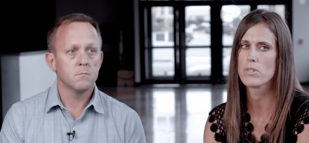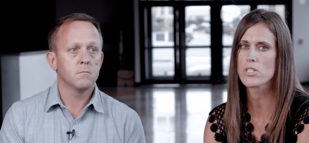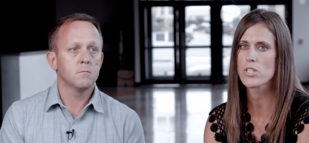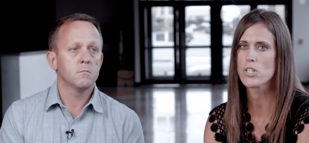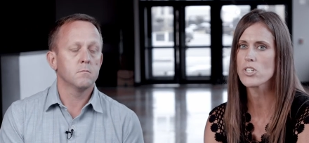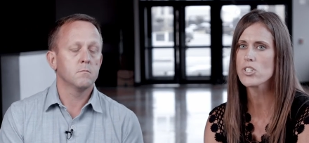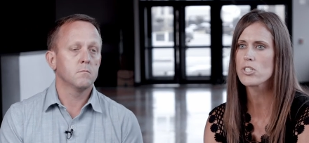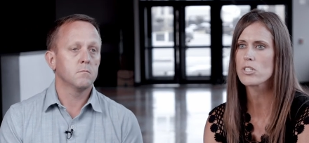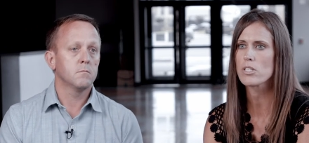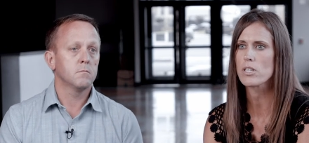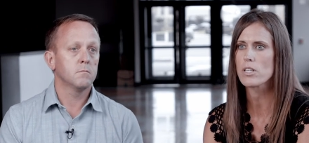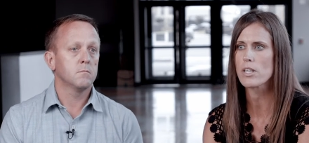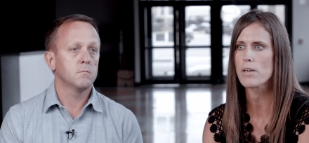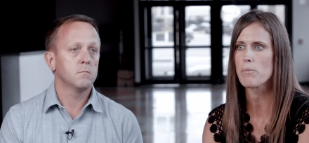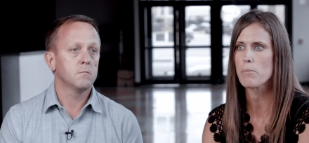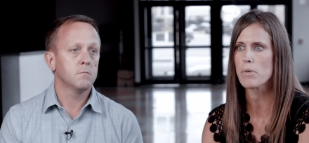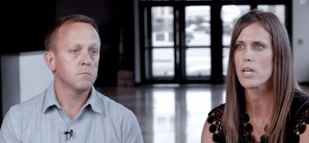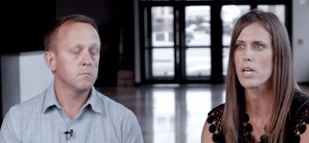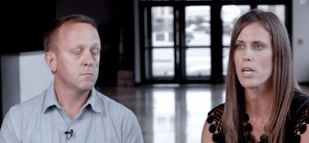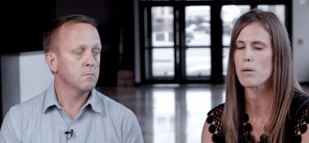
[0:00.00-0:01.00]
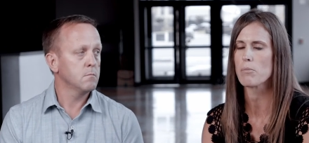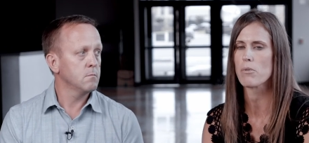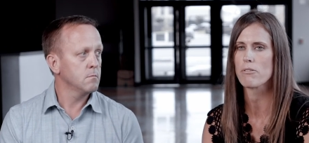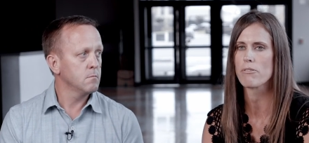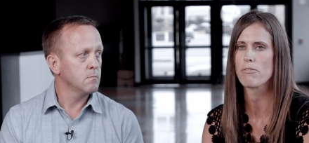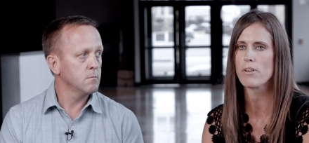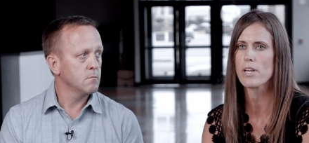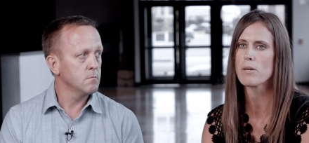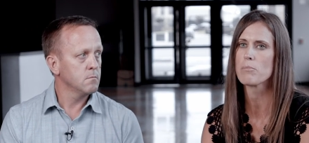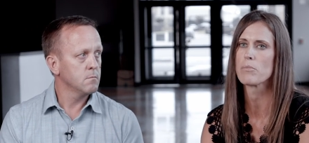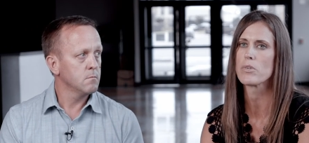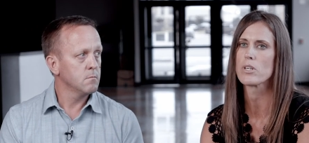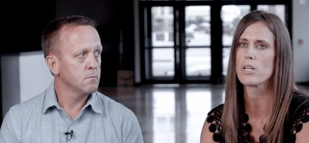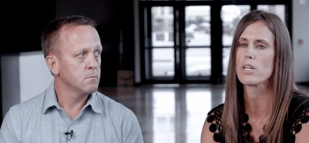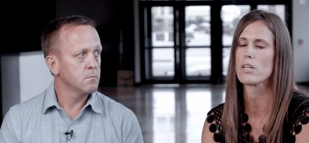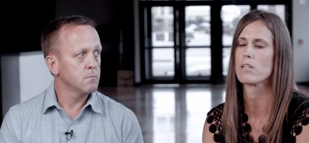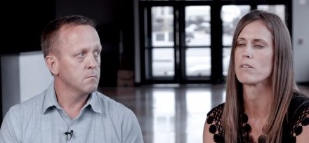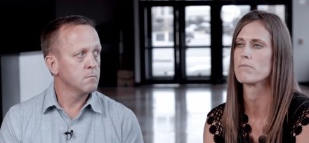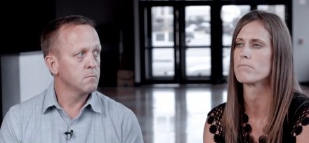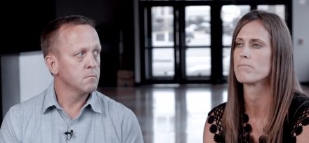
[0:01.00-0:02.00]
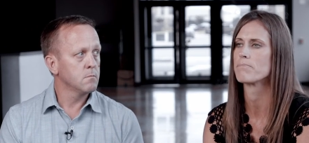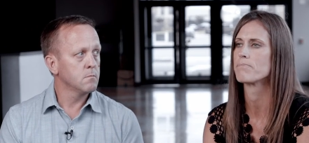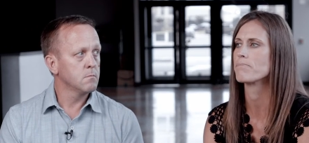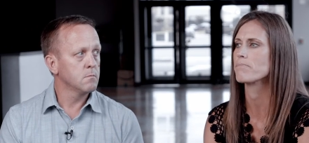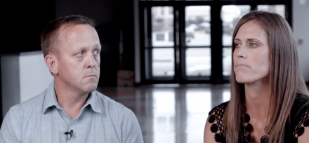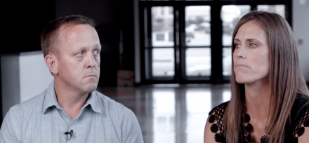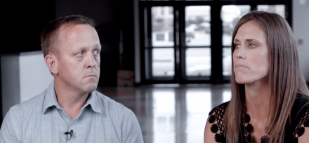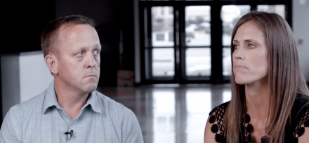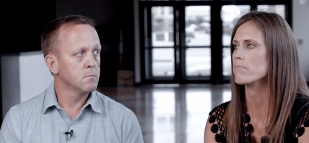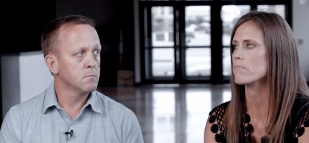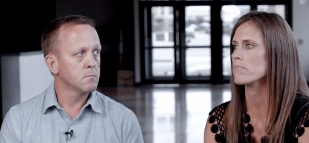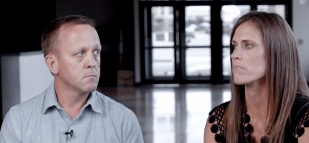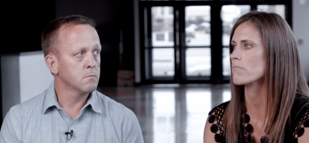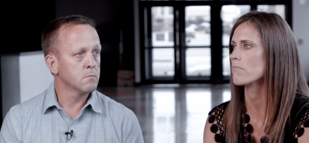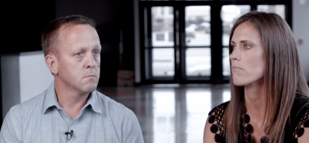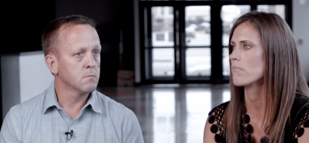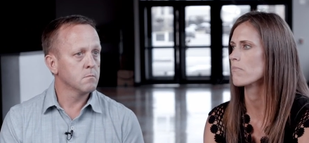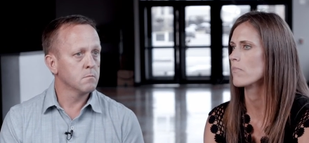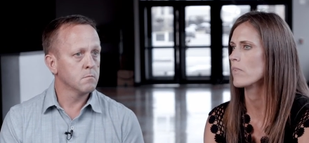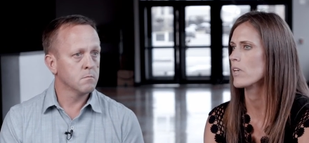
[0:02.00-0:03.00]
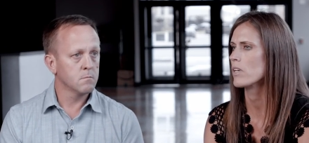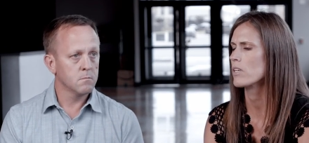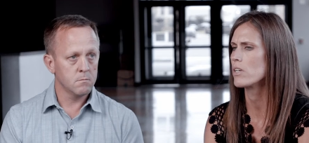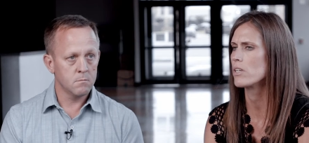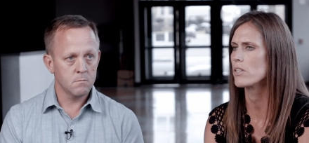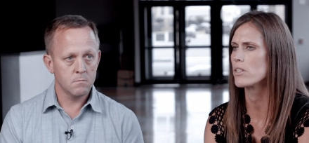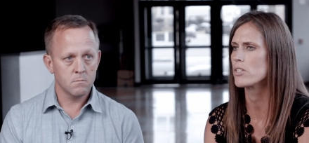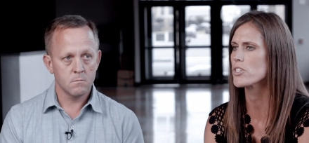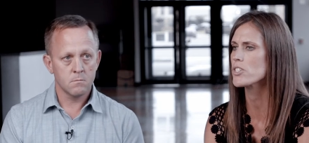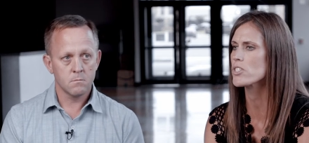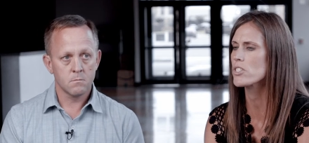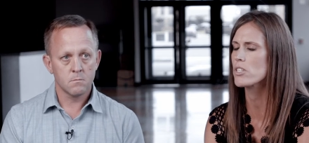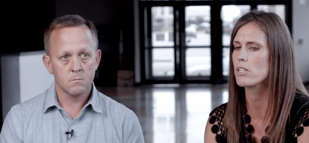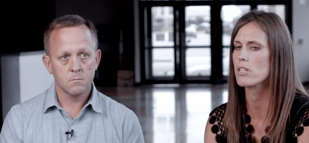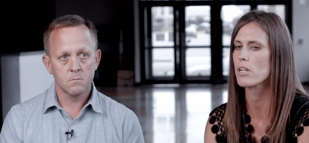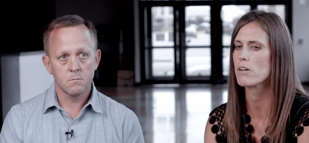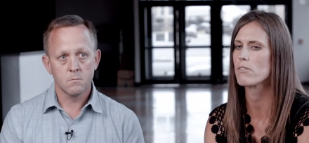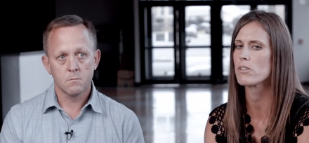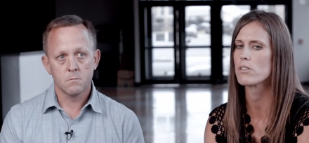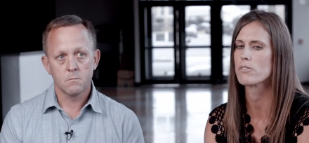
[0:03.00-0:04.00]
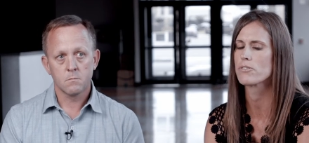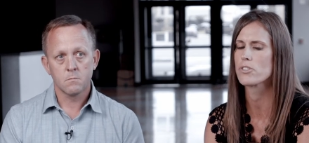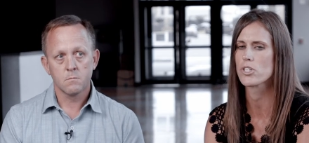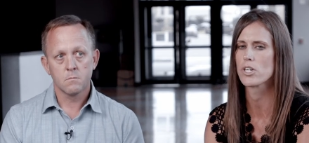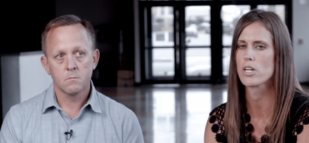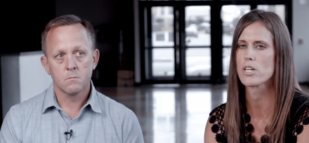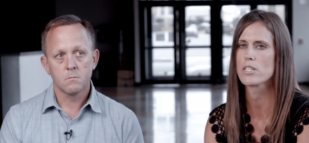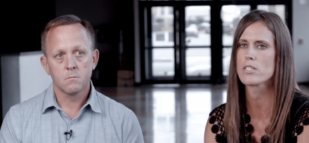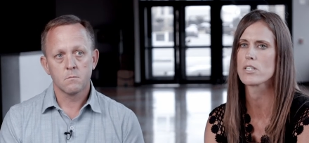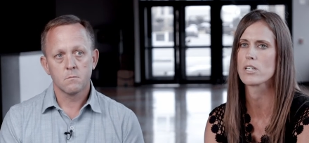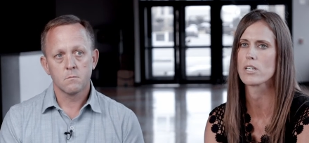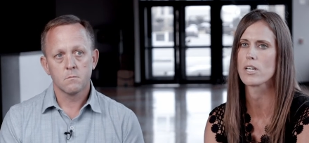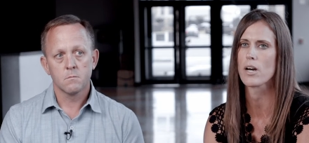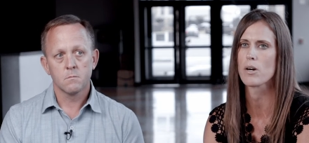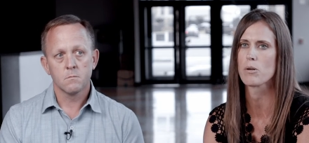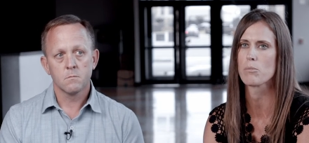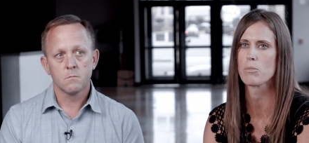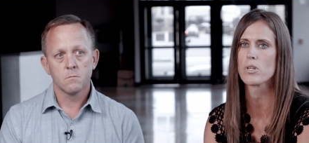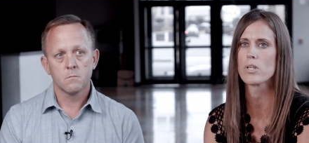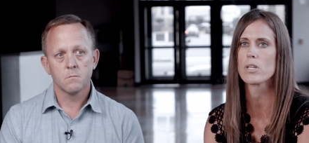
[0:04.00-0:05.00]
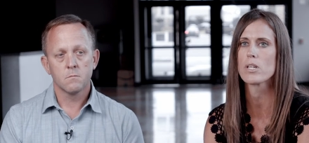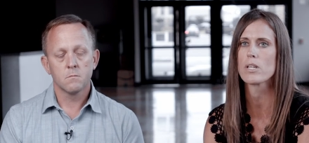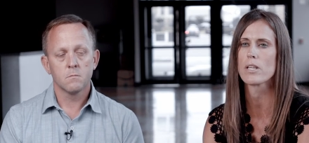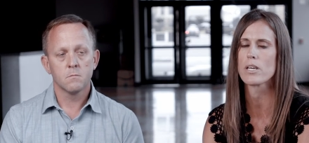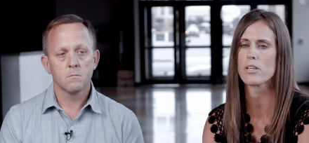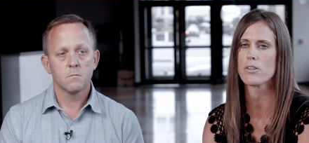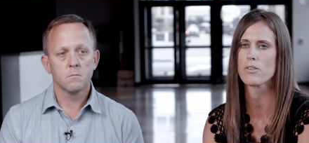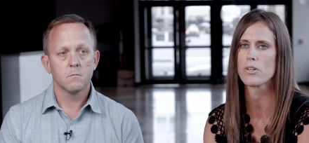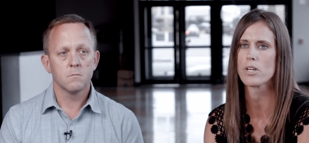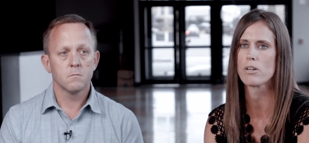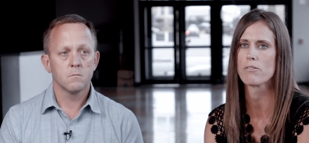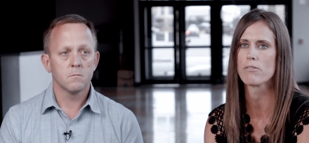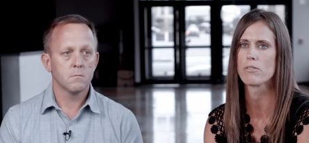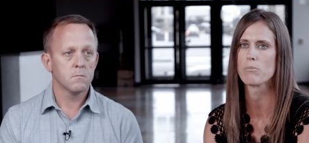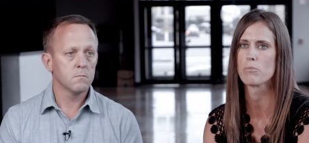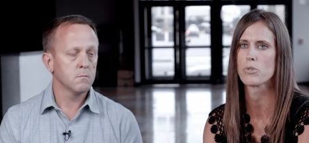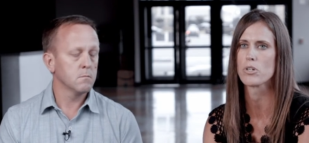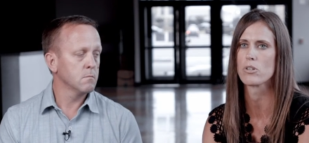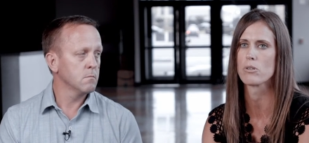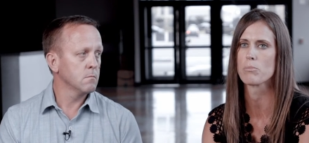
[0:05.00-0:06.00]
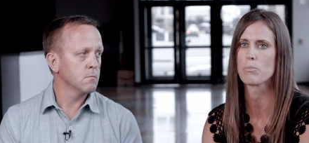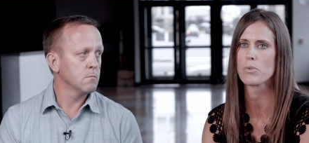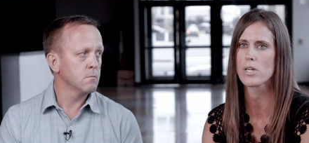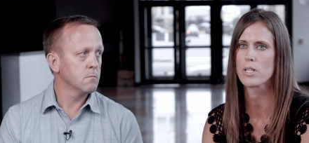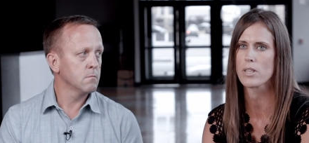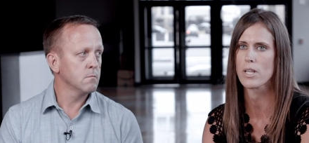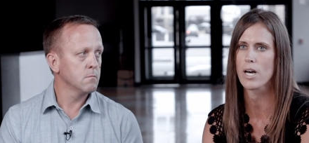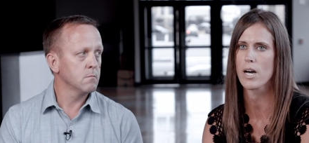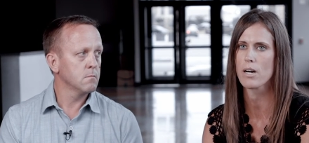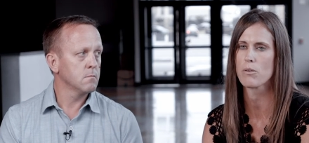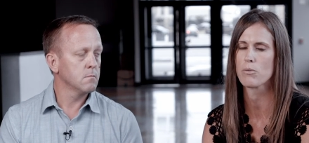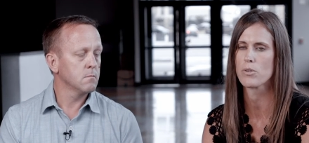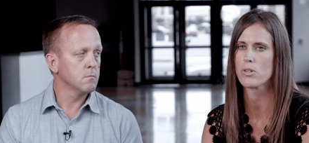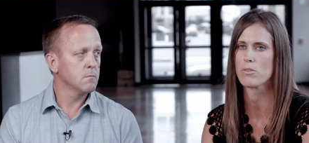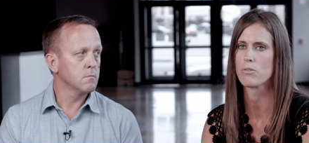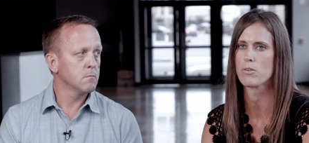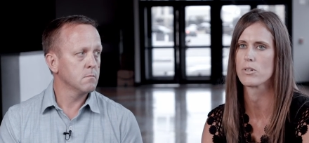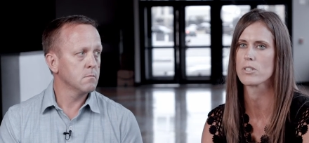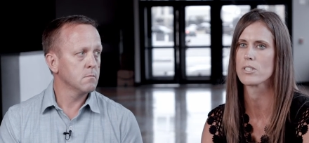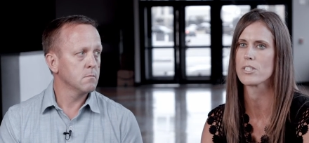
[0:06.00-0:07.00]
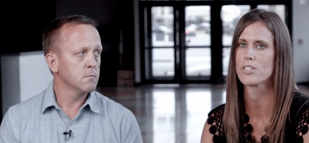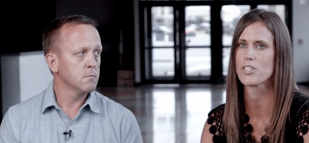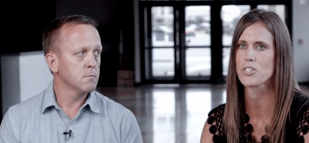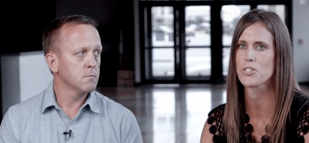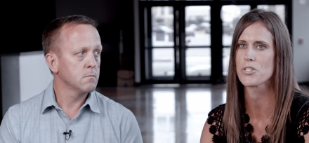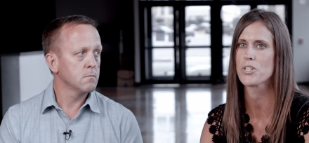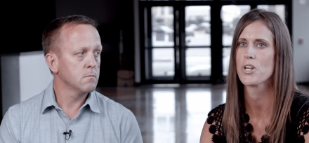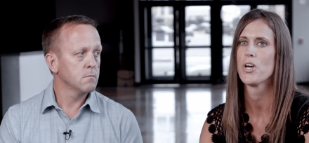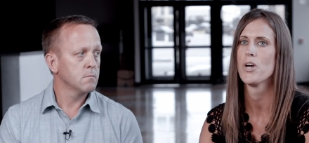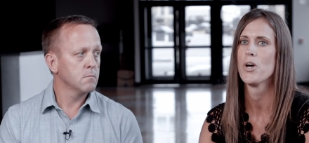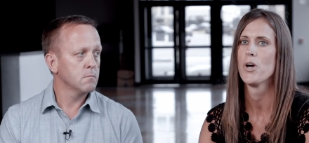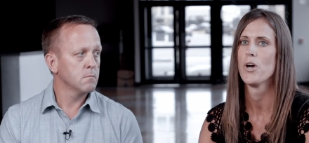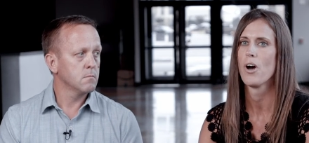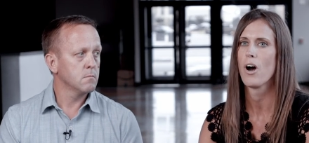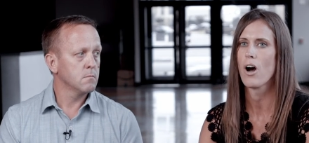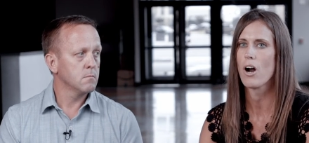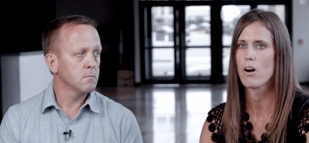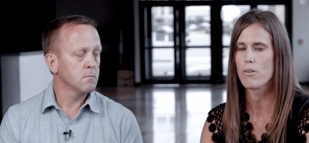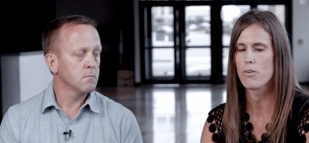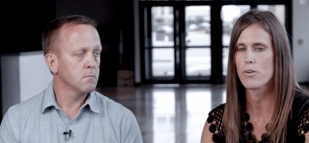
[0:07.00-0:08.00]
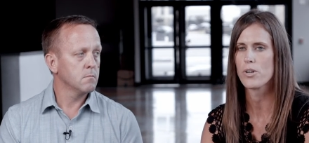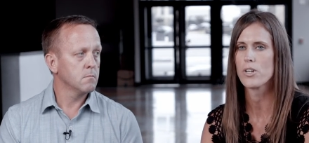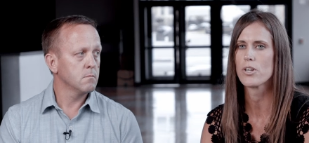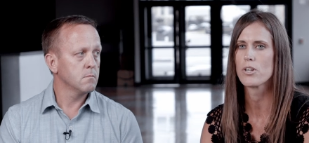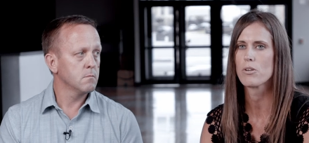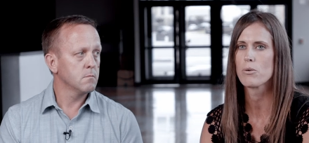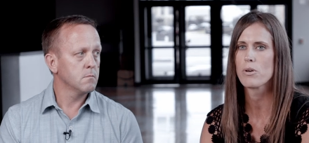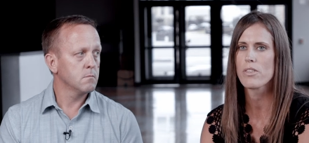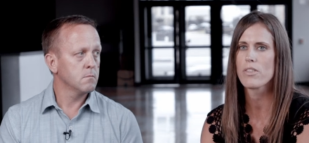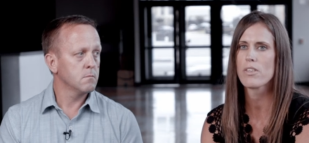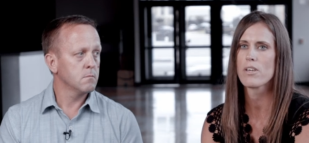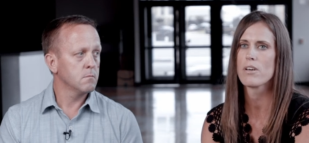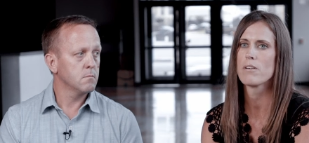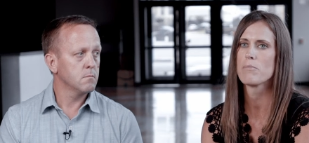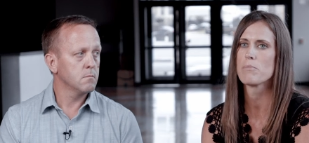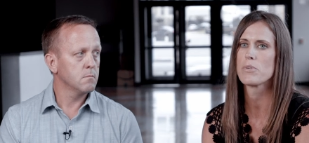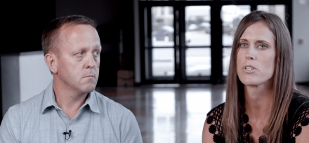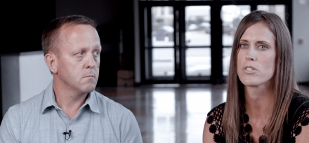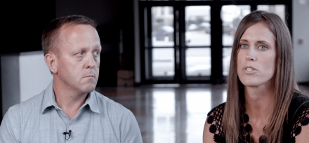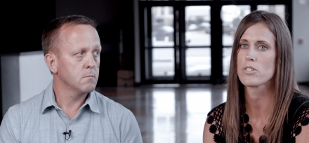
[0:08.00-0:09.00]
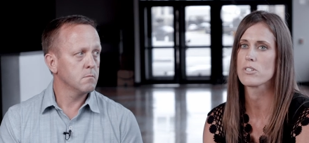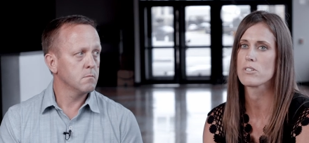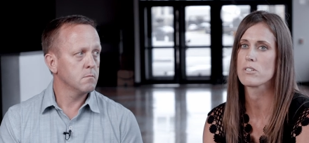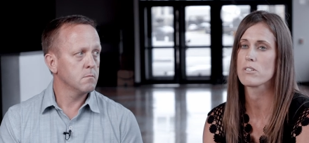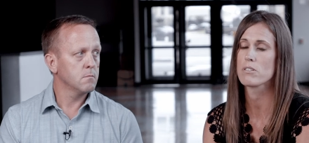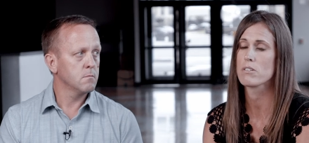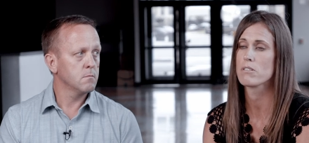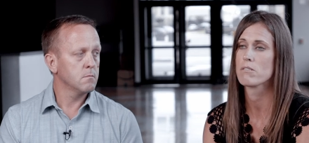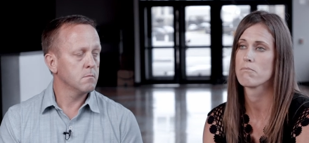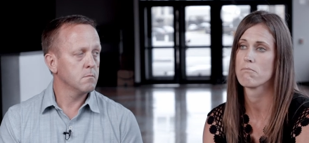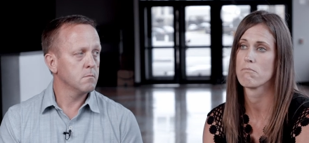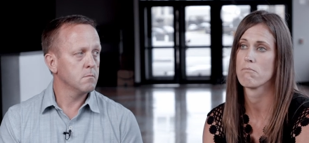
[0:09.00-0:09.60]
Speaker 1: essentially they became our family and yeah, just the level of trust and accountability that you get from a group like that when you really just are real with them it's just